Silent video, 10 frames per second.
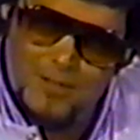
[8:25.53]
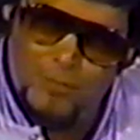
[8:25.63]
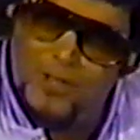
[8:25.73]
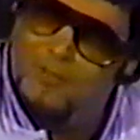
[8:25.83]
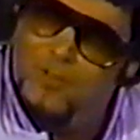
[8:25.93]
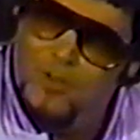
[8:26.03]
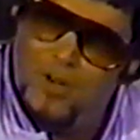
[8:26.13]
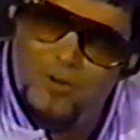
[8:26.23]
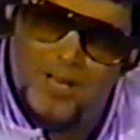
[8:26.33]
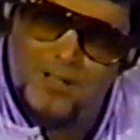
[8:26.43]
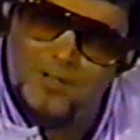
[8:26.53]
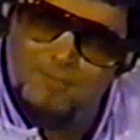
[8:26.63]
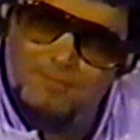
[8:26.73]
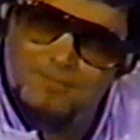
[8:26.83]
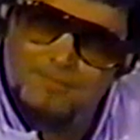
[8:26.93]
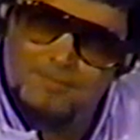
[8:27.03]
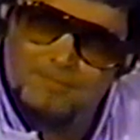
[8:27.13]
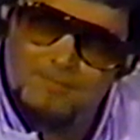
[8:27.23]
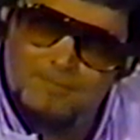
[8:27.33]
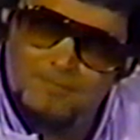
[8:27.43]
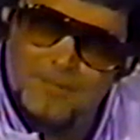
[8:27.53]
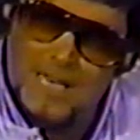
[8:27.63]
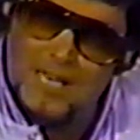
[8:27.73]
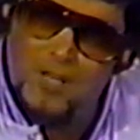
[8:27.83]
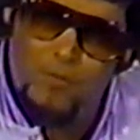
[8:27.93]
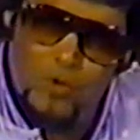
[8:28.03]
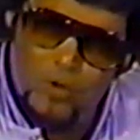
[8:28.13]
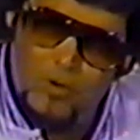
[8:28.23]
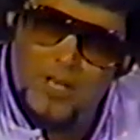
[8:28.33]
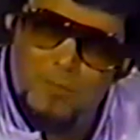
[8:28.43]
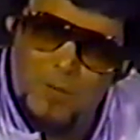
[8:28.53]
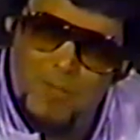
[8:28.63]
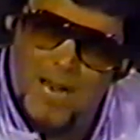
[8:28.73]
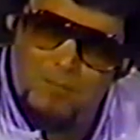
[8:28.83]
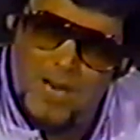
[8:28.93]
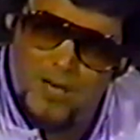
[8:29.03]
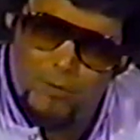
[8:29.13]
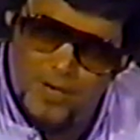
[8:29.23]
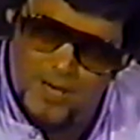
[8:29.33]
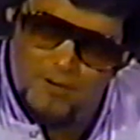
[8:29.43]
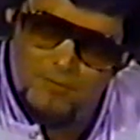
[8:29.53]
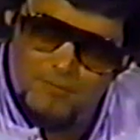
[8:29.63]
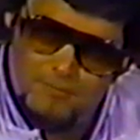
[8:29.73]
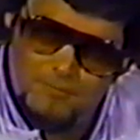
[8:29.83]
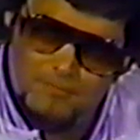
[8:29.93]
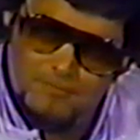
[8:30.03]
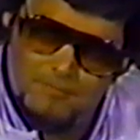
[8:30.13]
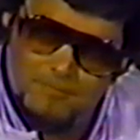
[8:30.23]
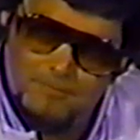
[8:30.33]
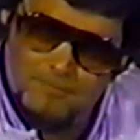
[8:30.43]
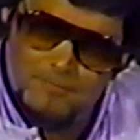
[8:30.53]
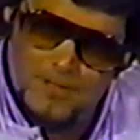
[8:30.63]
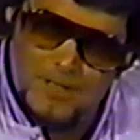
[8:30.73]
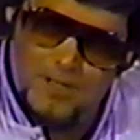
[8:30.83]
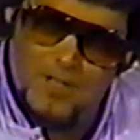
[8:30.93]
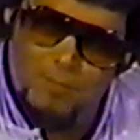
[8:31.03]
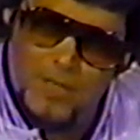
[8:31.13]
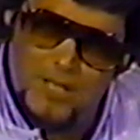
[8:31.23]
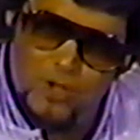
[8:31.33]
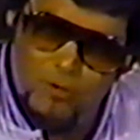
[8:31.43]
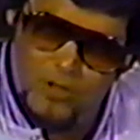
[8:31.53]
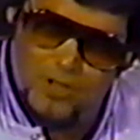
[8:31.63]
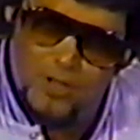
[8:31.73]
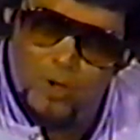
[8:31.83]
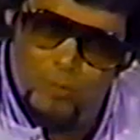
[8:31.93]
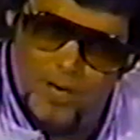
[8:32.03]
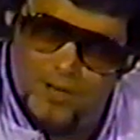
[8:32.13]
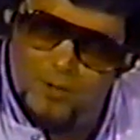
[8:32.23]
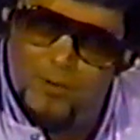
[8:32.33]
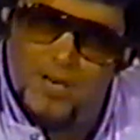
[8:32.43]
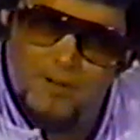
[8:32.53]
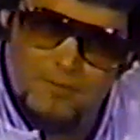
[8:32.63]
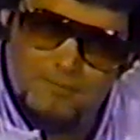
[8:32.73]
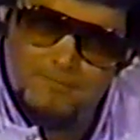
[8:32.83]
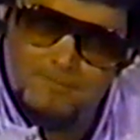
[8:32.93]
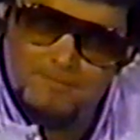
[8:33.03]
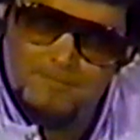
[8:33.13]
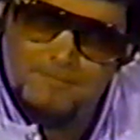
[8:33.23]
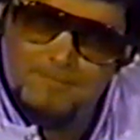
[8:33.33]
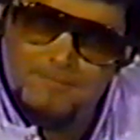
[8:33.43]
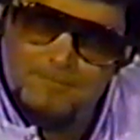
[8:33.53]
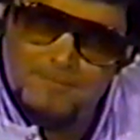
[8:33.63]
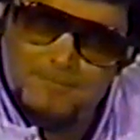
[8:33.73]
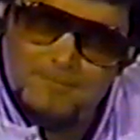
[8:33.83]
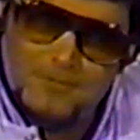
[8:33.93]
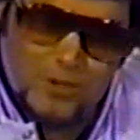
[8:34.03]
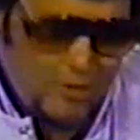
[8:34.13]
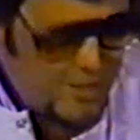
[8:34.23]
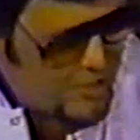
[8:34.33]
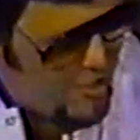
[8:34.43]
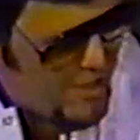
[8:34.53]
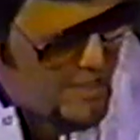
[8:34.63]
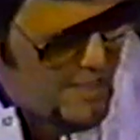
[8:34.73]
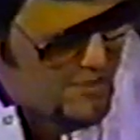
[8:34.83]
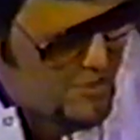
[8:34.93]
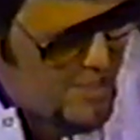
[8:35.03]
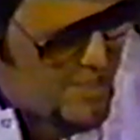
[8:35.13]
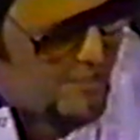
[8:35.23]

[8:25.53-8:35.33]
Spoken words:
But if you don't, Handsome, if you don't give me back my crown, then me and you are going to go round and round. So that's all I got to say.